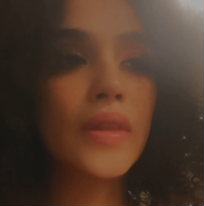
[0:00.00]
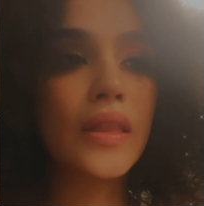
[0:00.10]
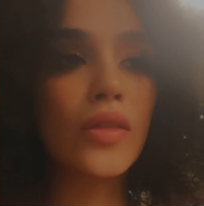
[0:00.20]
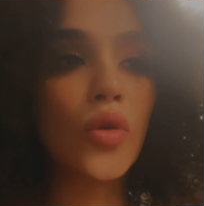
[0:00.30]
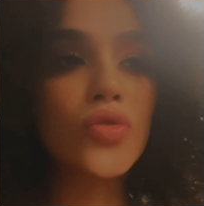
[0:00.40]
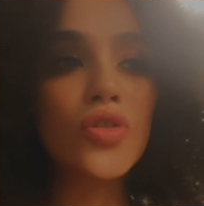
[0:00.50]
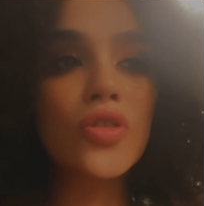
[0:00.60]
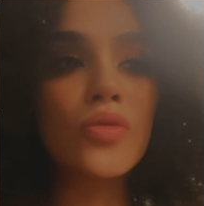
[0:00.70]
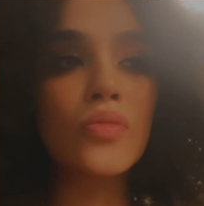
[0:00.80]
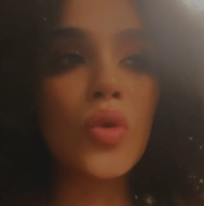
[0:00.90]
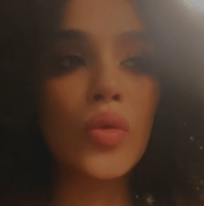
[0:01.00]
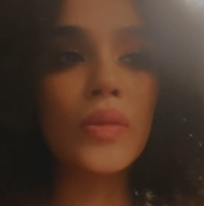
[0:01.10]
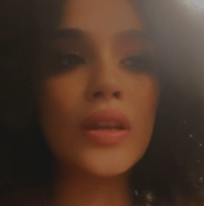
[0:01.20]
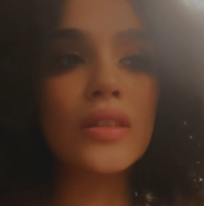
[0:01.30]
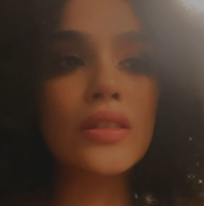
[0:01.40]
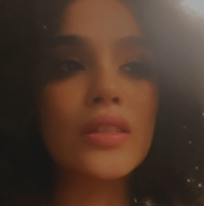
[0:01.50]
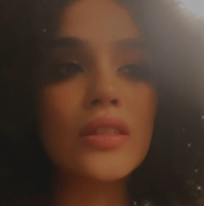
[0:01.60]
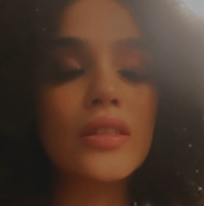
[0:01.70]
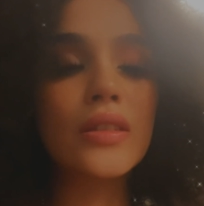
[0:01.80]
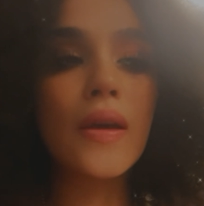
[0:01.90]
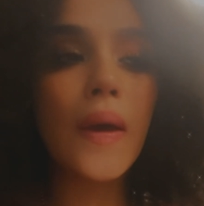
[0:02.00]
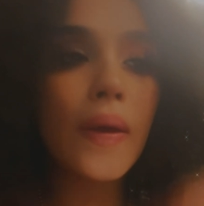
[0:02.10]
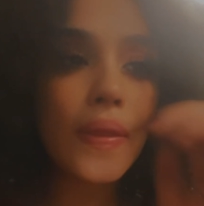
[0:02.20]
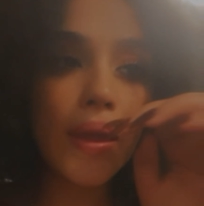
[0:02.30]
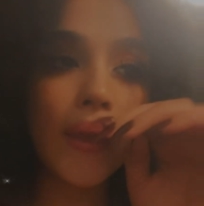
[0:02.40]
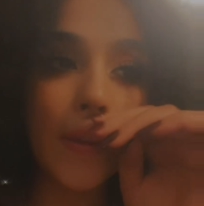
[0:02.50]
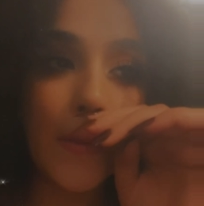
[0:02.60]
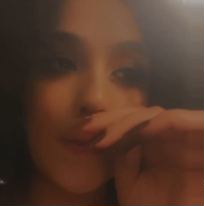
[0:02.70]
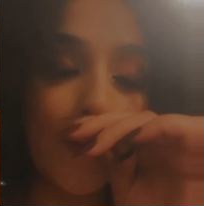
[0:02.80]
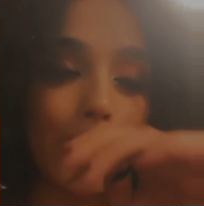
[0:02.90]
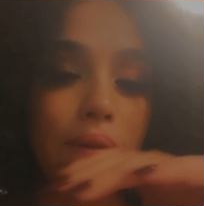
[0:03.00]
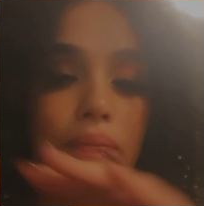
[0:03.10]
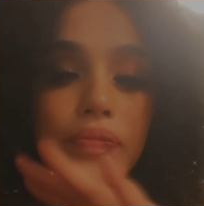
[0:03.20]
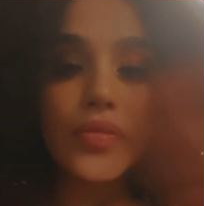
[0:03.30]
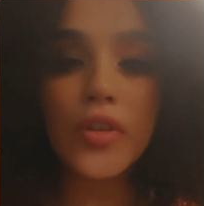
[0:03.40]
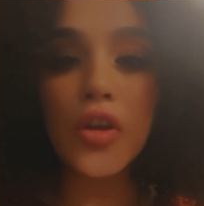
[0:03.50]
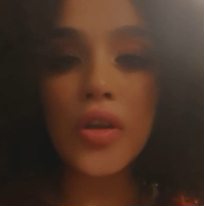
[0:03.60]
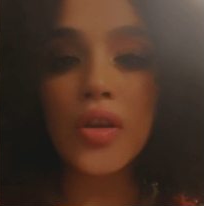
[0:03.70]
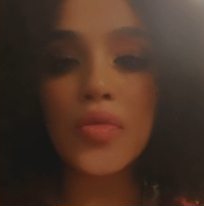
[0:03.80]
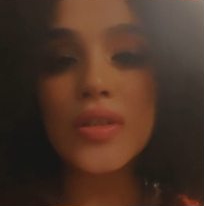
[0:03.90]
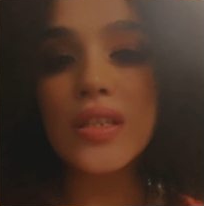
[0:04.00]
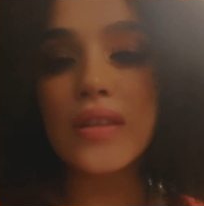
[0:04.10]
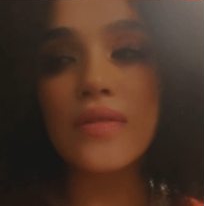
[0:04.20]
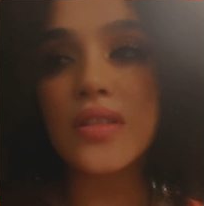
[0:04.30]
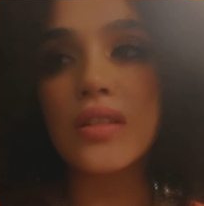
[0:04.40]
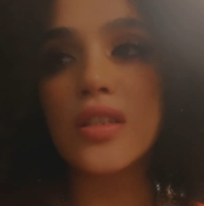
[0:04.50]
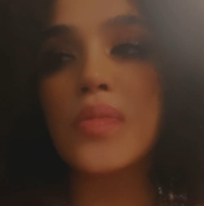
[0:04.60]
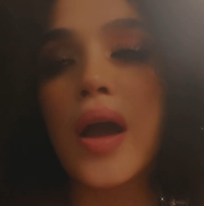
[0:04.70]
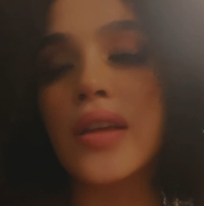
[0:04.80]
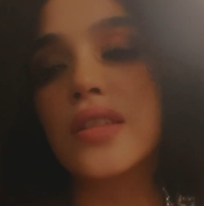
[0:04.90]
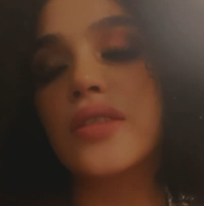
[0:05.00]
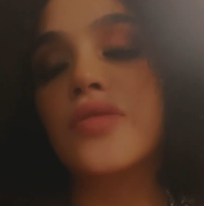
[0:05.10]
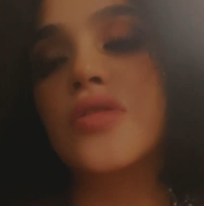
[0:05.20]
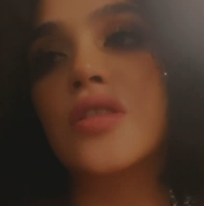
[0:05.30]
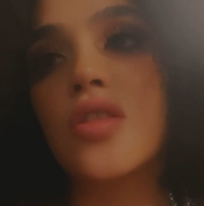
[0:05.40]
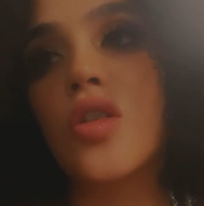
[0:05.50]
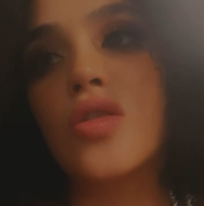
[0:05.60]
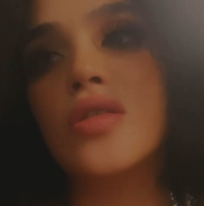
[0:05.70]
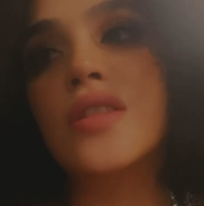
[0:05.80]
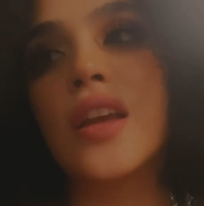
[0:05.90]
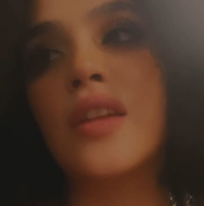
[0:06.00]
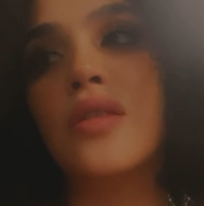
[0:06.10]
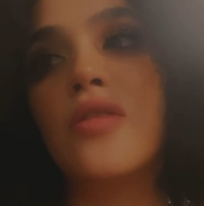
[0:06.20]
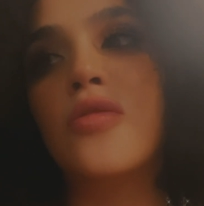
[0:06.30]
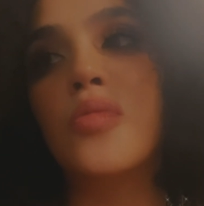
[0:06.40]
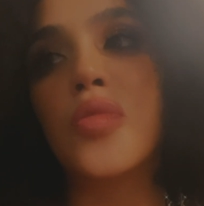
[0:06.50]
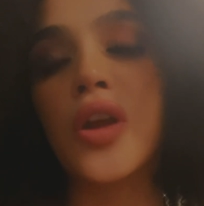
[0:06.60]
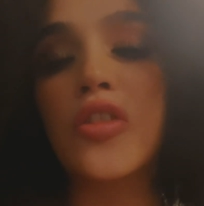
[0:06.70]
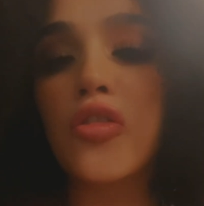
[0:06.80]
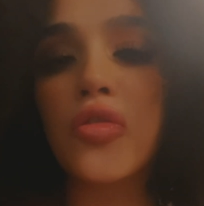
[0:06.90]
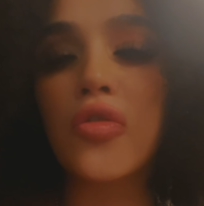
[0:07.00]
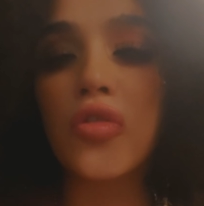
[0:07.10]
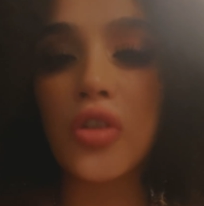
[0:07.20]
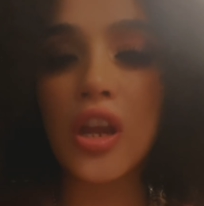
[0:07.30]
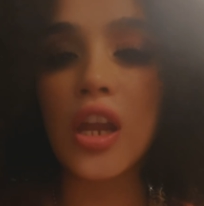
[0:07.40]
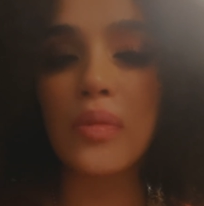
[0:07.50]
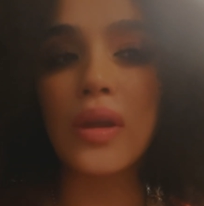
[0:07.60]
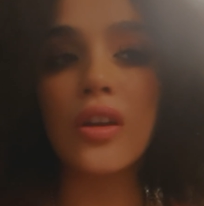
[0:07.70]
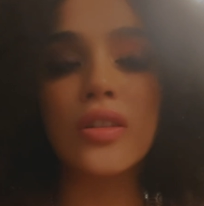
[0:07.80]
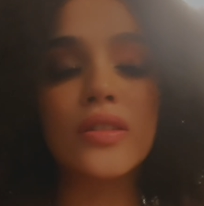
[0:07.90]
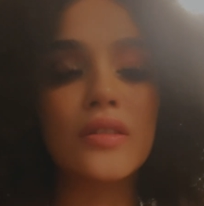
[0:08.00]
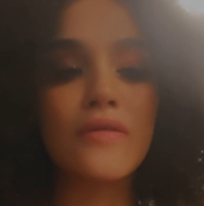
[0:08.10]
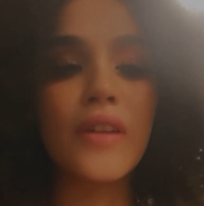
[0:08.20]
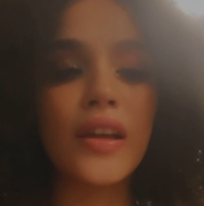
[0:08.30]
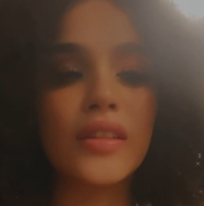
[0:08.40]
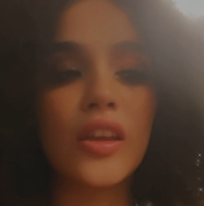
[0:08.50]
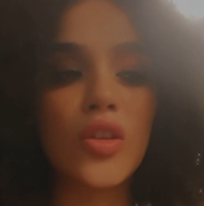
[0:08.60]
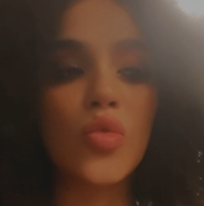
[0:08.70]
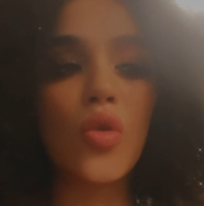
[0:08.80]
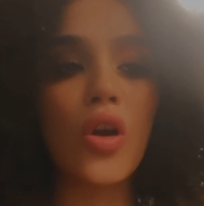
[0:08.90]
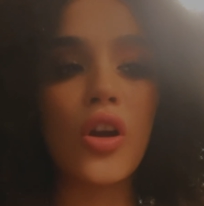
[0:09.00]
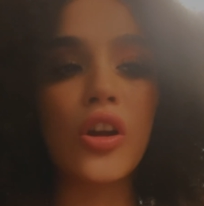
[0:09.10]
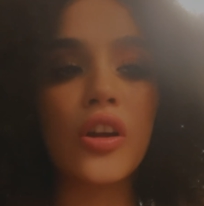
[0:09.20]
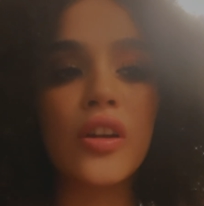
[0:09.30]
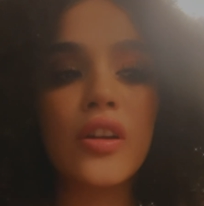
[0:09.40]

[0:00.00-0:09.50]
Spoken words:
Those are the moments that you're going to receive such positive results and break free, because of the fact that you are